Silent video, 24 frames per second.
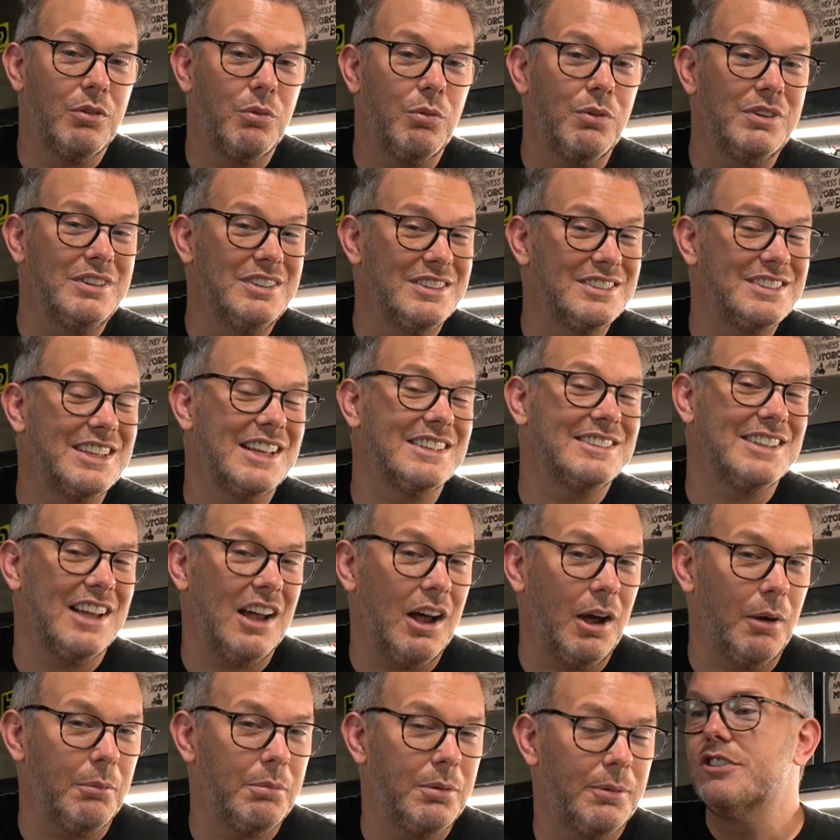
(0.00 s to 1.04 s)
when you set it
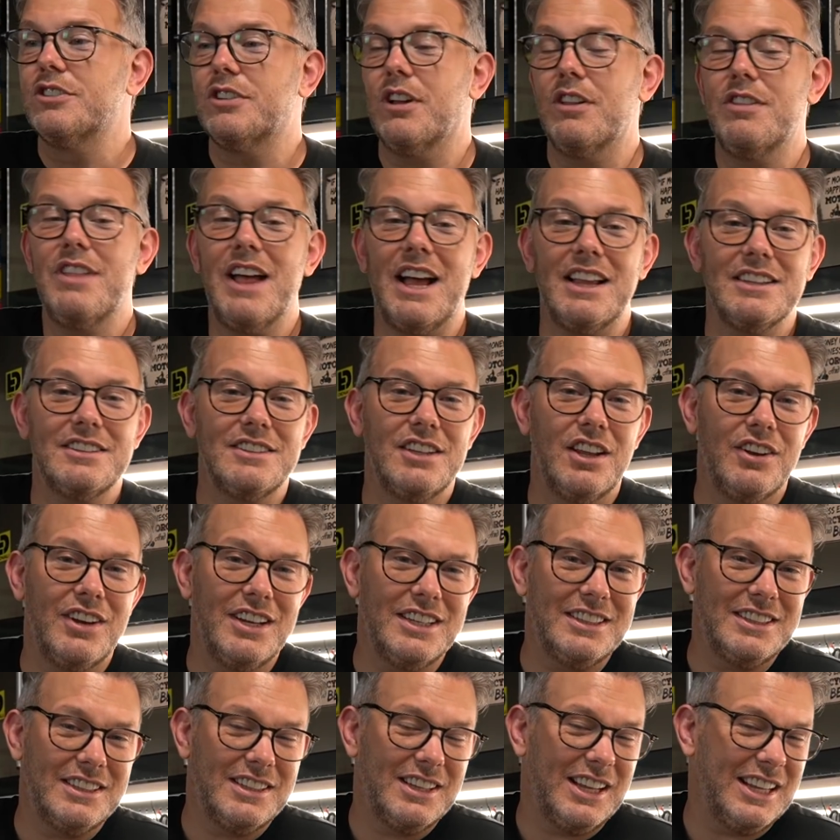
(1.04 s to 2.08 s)
up. So that's the
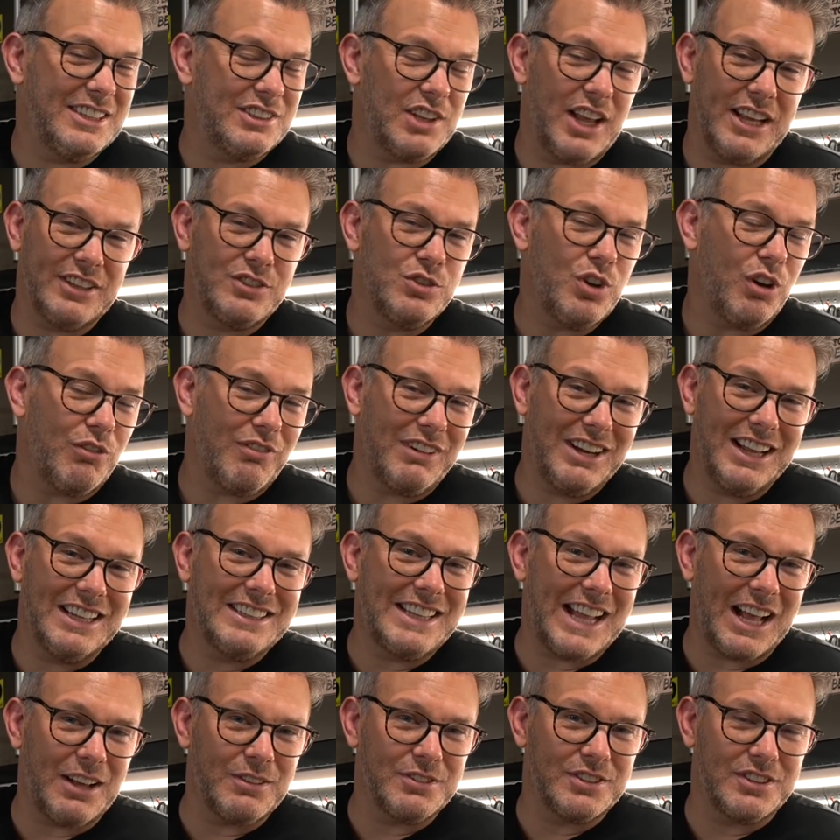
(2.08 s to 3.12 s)
only, it's not really a
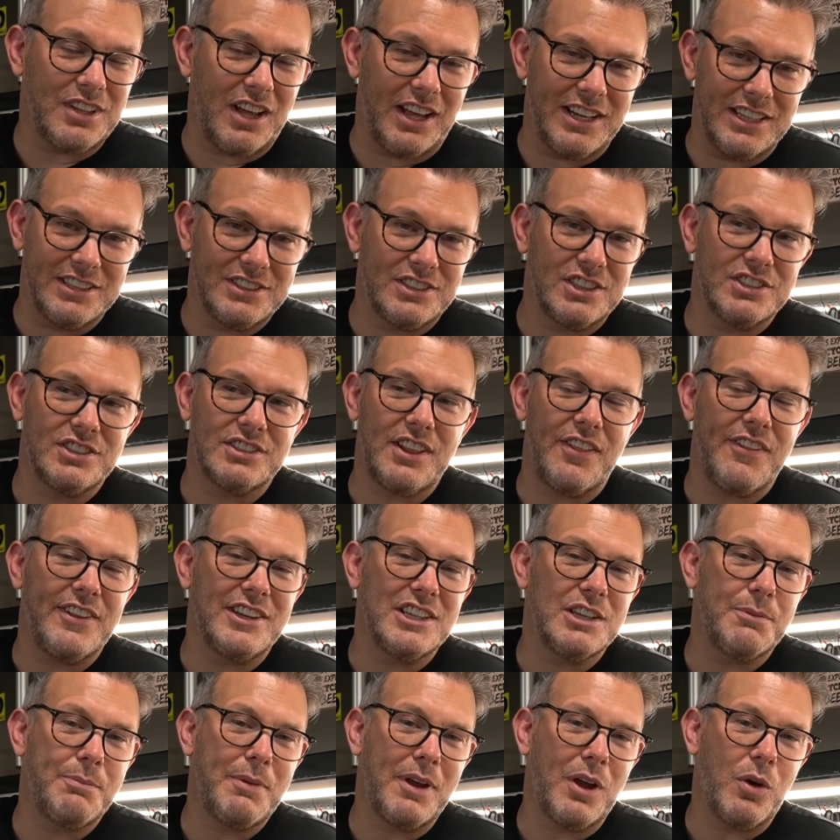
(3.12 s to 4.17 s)
downside, it's just something
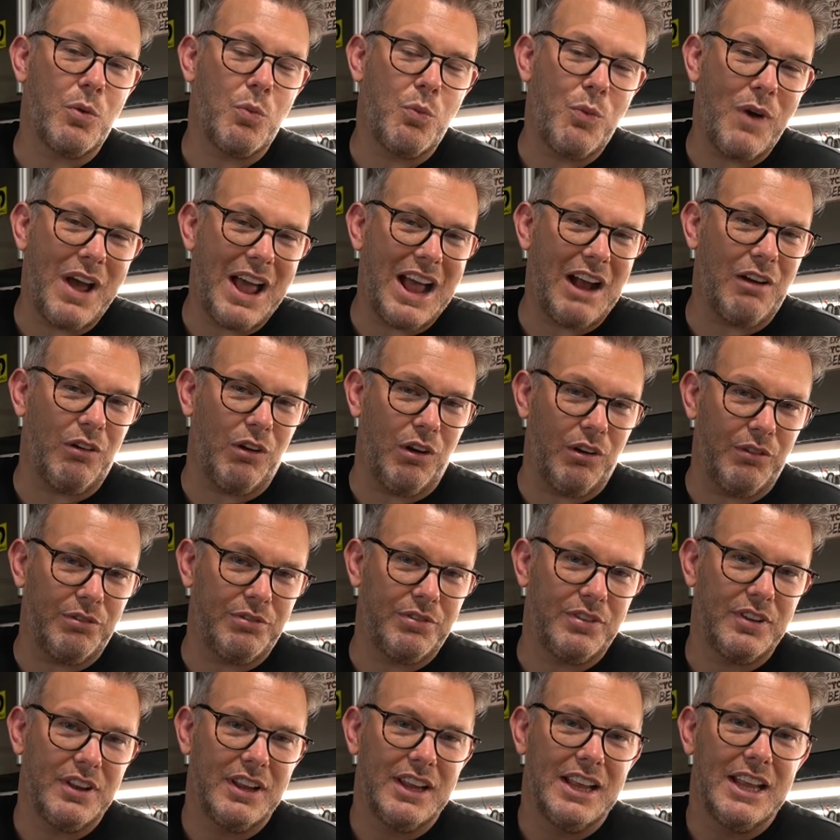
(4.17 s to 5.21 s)
to be aware
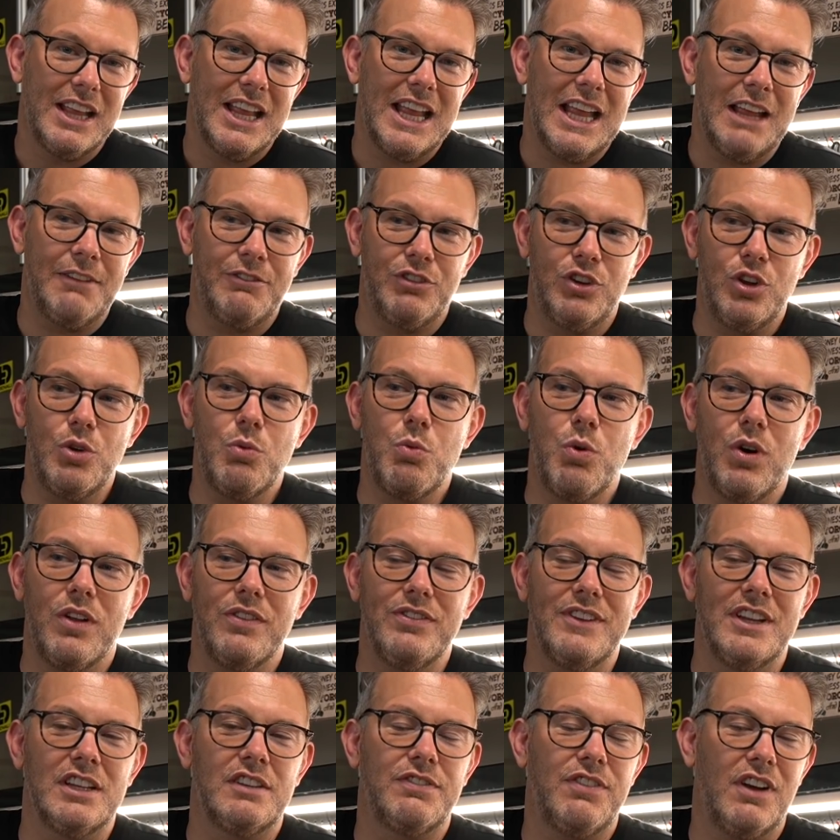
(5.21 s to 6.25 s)
of. If you
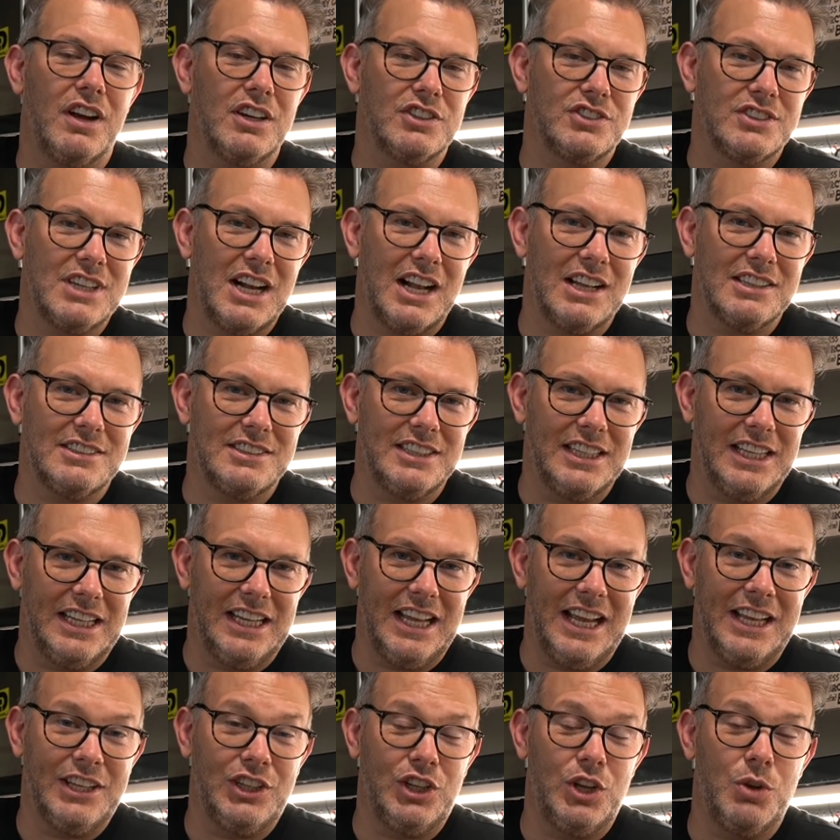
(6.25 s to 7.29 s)
want this
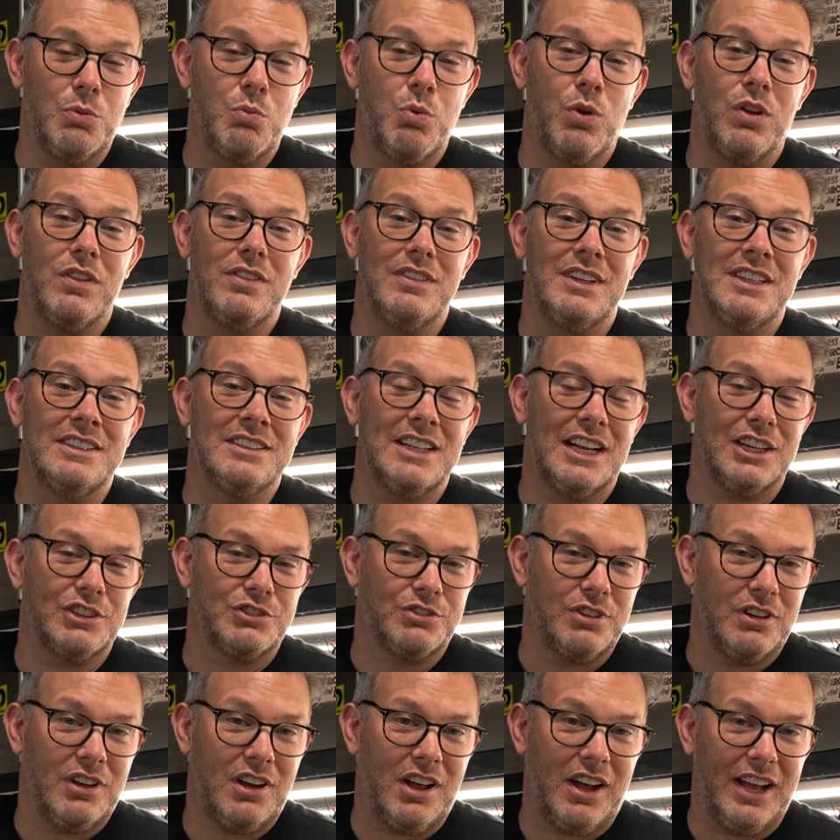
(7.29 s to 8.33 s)
functionality and you want these
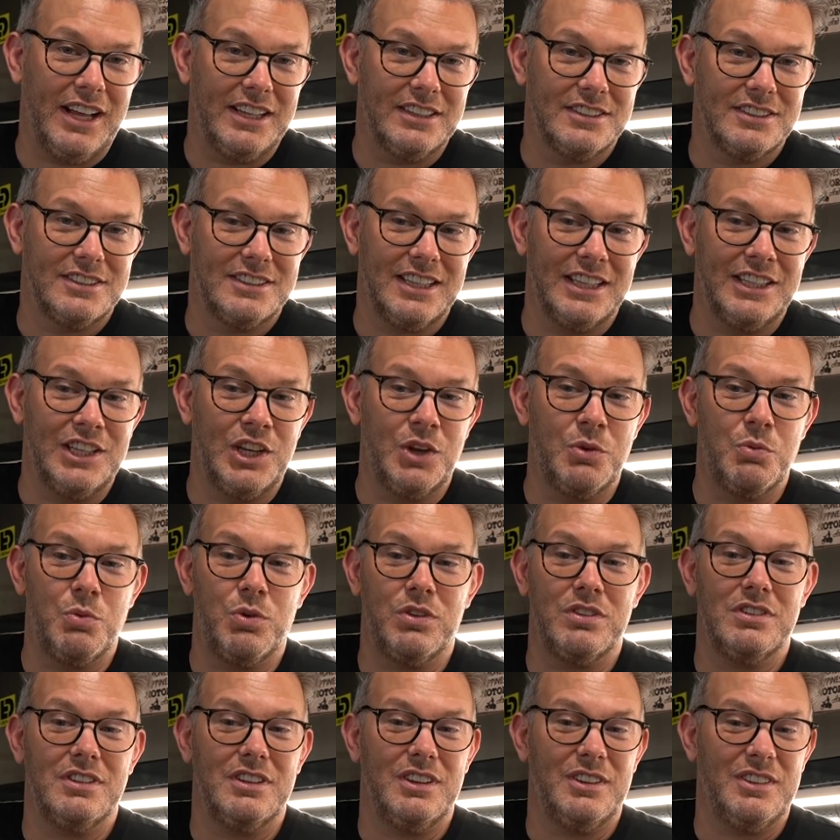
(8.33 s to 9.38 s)
extra lights and you
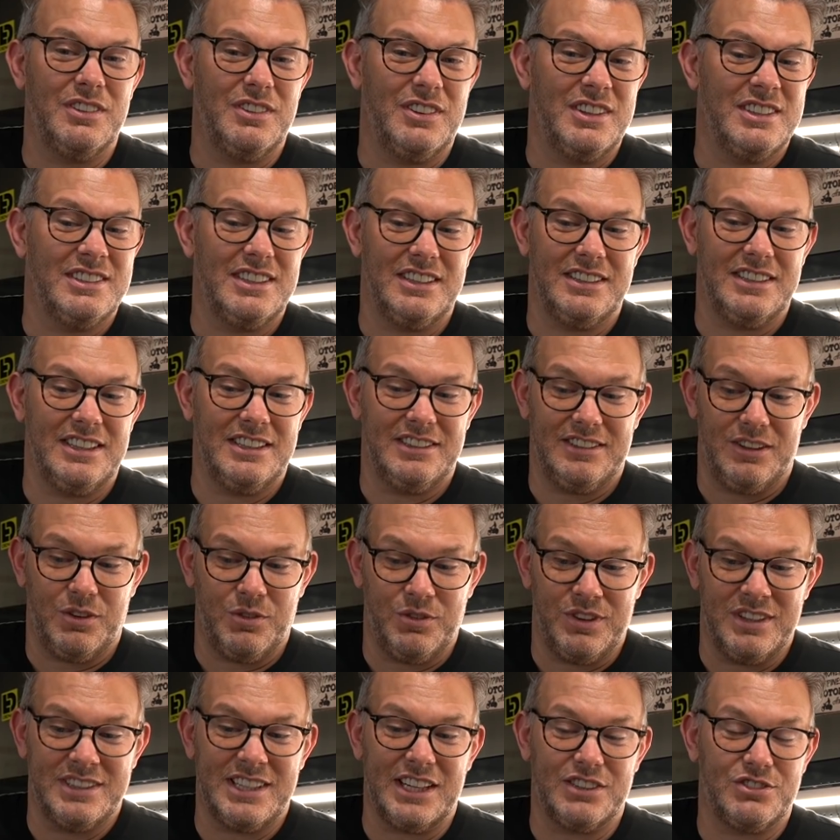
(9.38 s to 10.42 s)
want
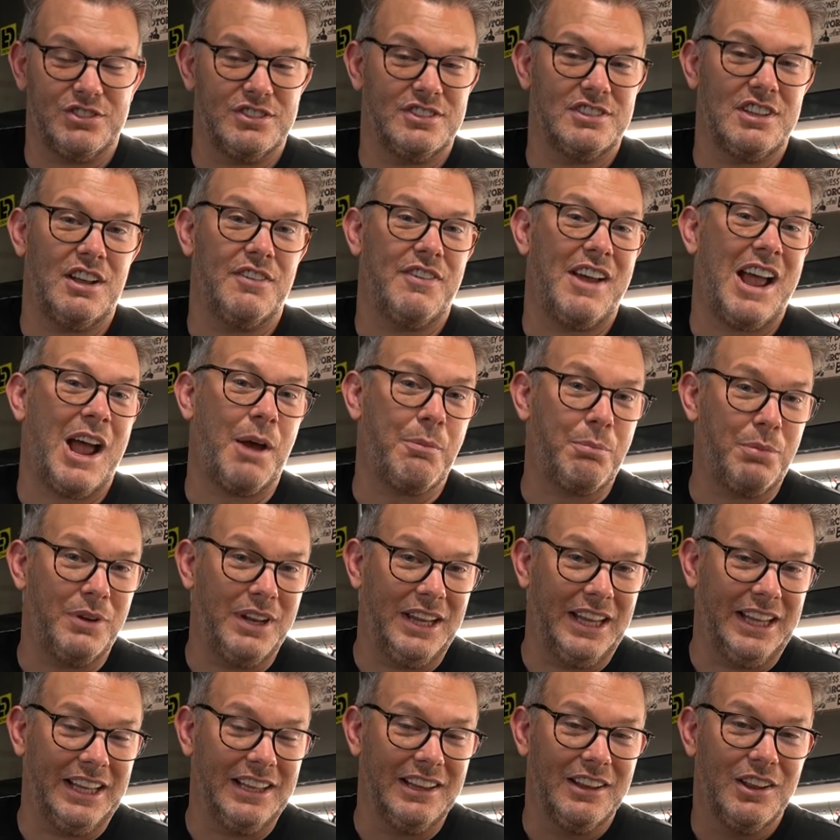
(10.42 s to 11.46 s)
all this extra stuff
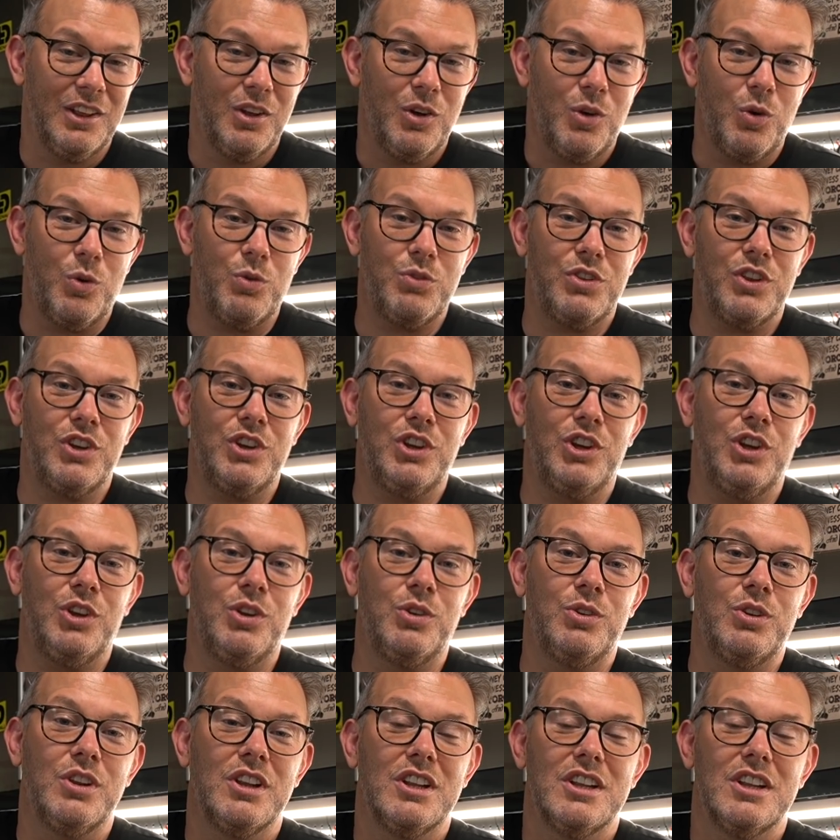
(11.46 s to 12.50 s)
happening, all the new